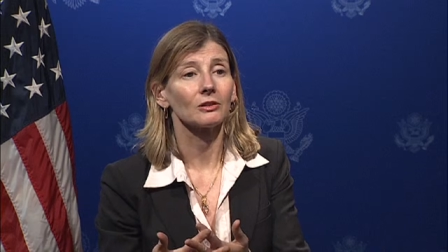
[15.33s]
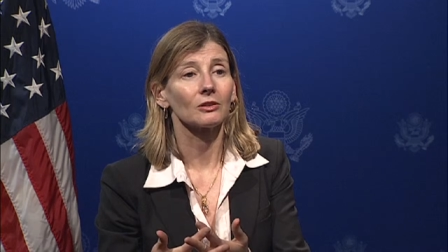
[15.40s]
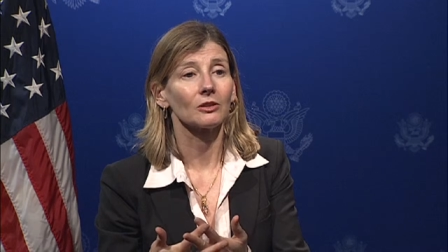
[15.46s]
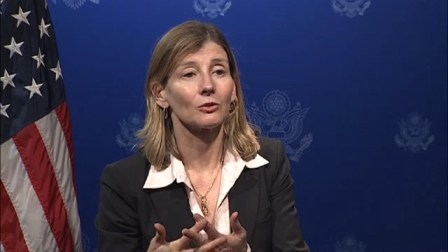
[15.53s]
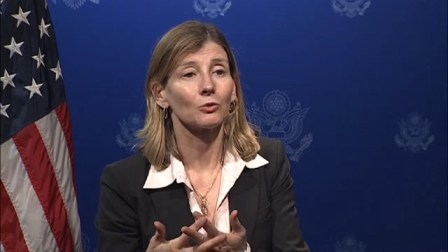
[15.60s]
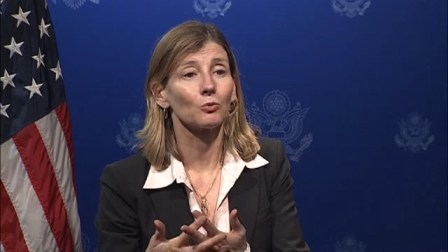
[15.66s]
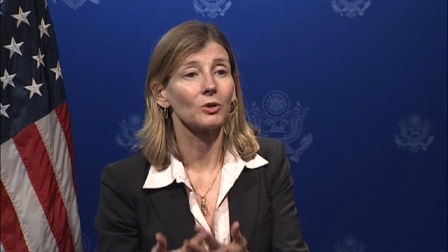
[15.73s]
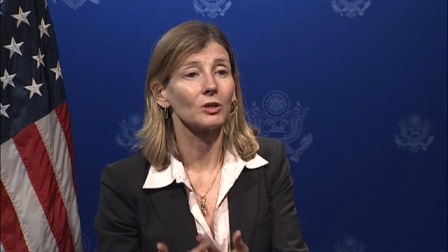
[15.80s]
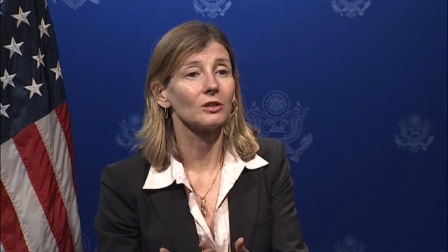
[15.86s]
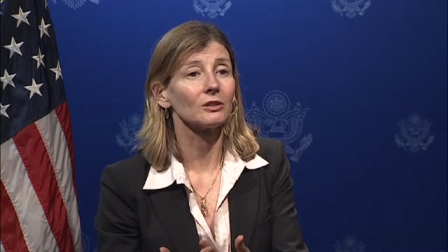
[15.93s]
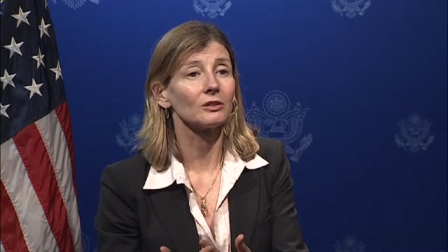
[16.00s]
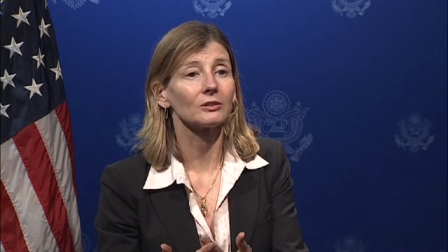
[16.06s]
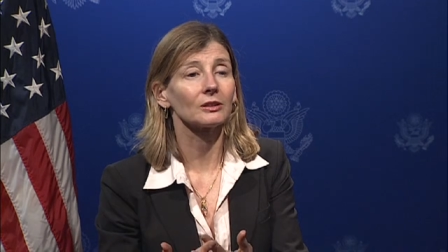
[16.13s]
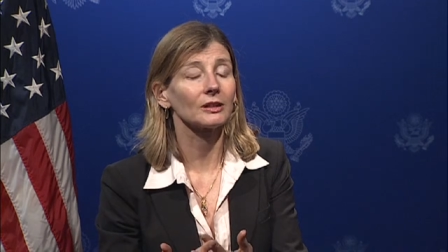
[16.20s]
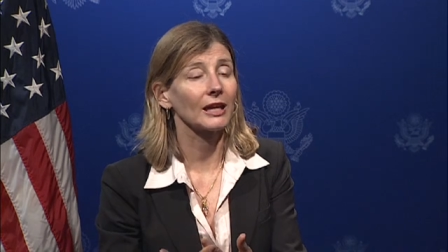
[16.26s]
the
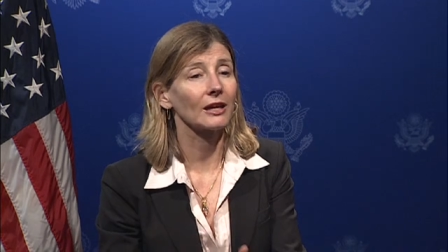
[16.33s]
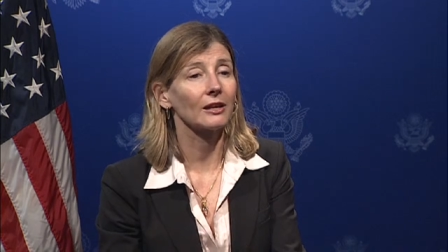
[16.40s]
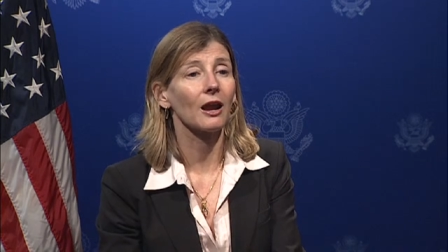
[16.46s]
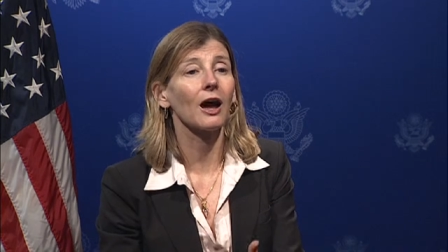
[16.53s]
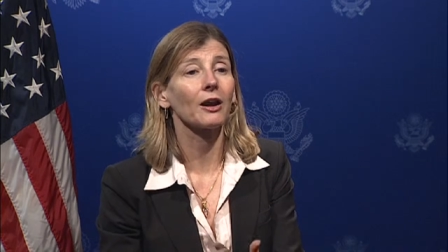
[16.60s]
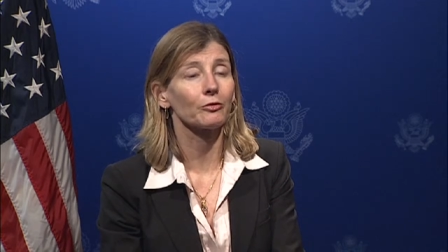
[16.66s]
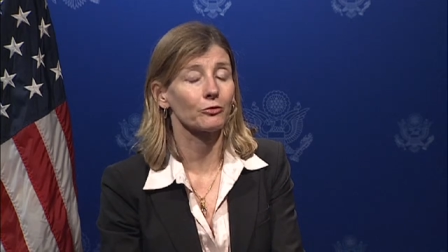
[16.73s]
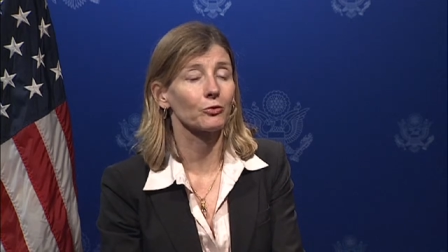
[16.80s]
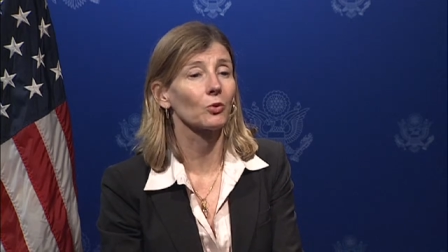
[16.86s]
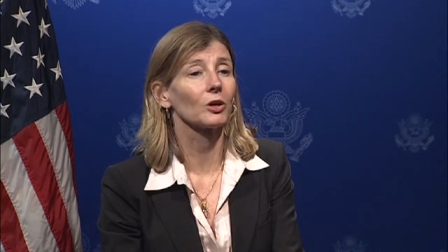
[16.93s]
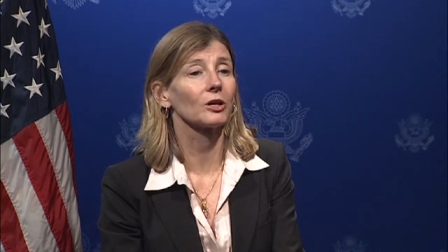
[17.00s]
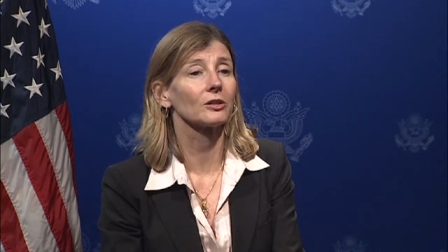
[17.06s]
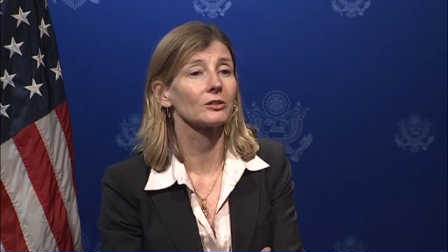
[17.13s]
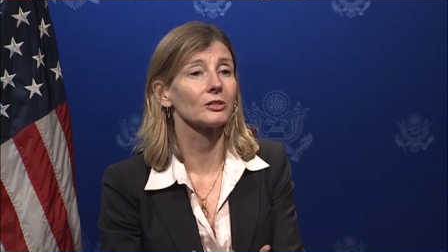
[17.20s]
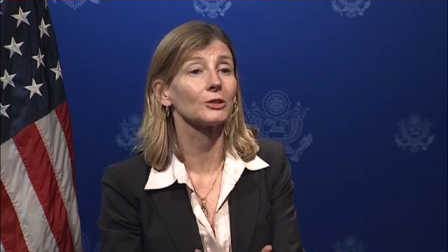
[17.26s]
world cannot
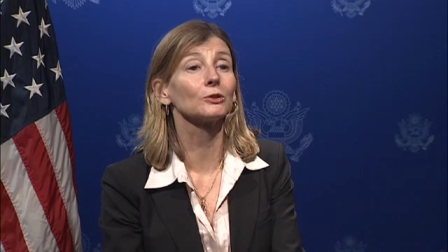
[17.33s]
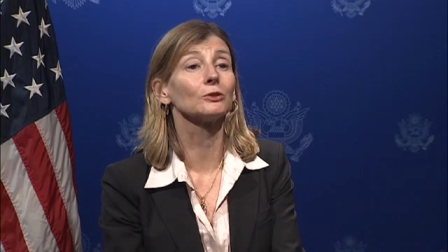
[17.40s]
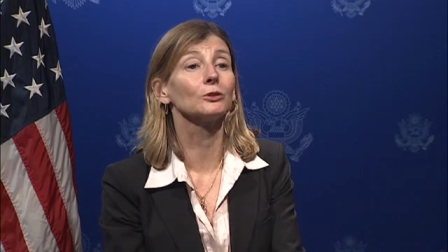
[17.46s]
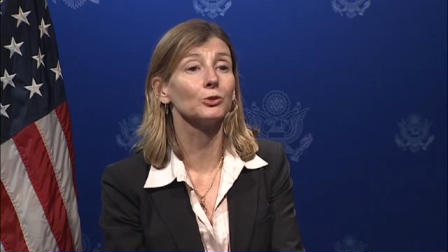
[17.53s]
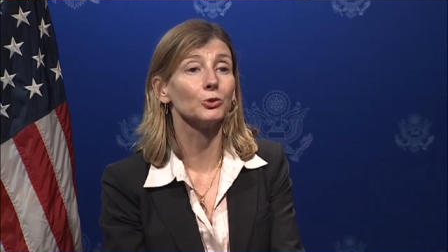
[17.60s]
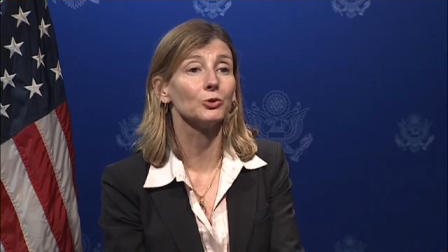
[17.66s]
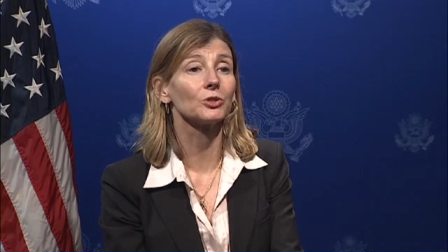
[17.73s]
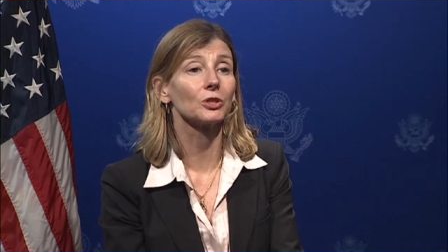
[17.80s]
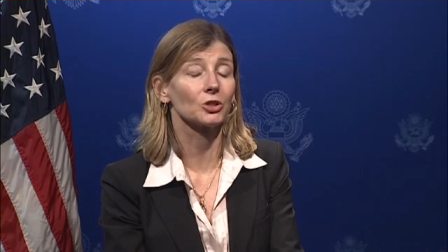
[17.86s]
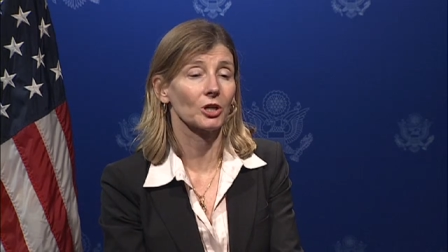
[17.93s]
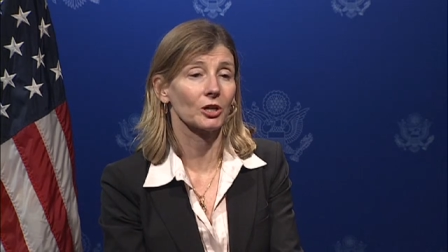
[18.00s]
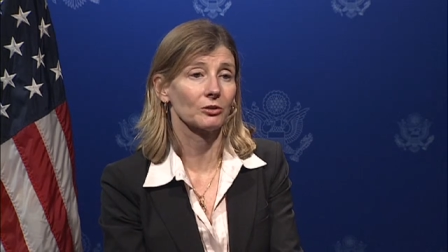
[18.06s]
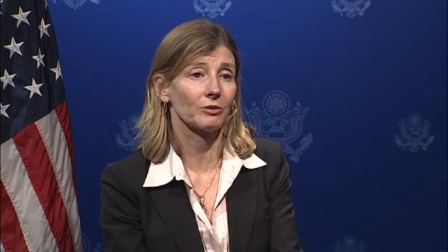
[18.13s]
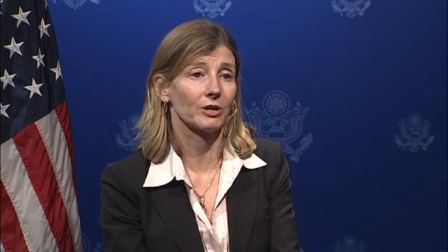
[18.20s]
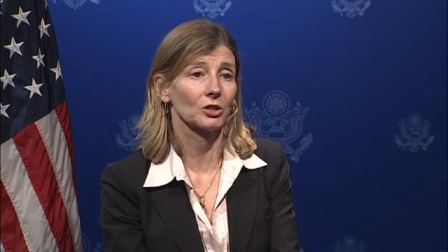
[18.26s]
afford to lose a
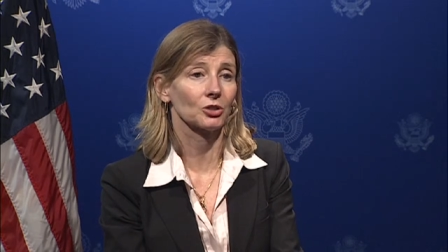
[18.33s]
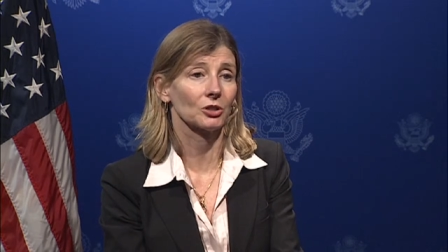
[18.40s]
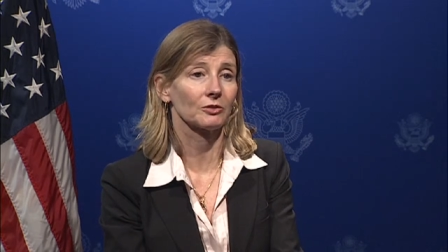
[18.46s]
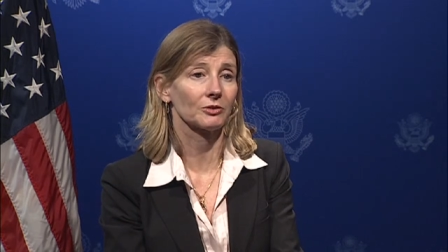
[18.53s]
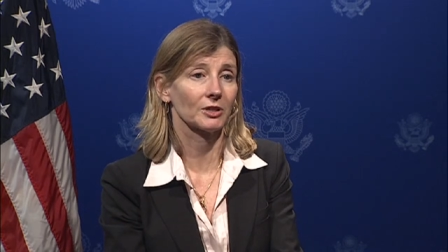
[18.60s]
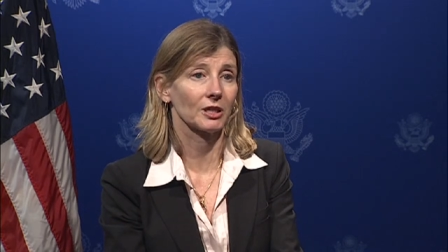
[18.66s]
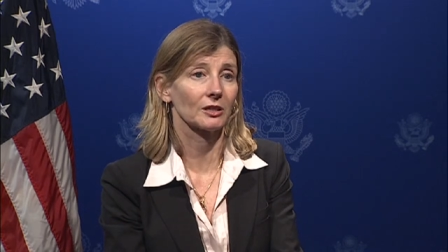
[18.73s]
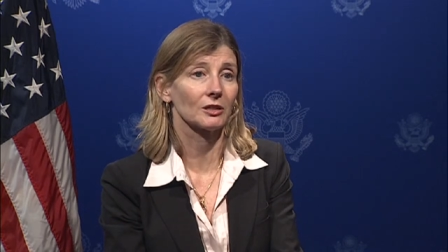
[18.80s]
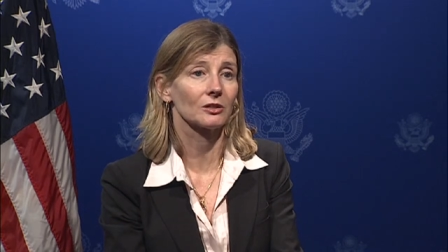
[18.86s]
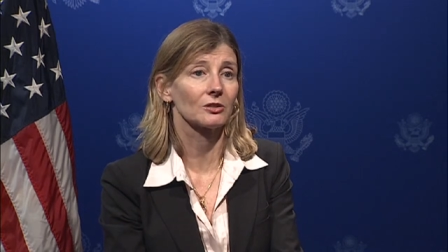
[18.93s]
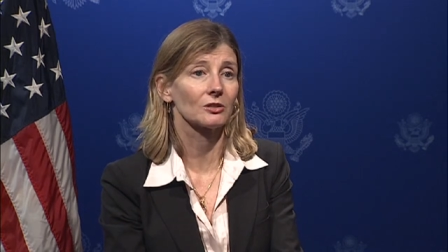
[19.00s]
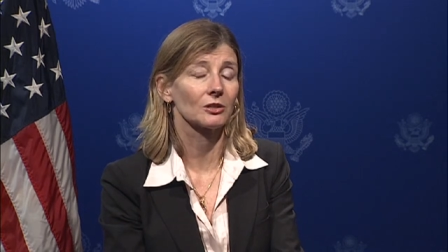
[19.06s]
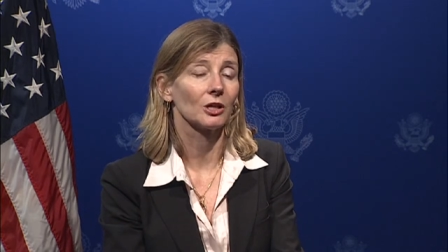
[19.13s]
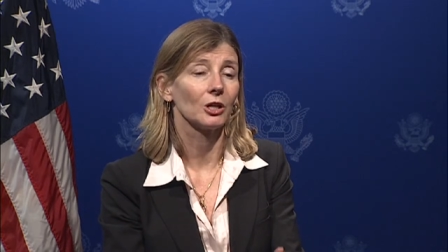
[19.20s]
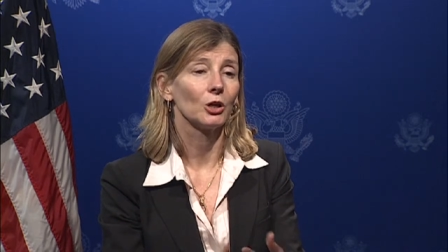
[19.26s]
generation of
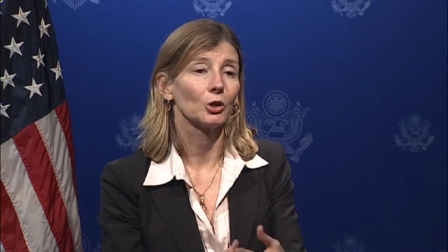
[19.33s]
kids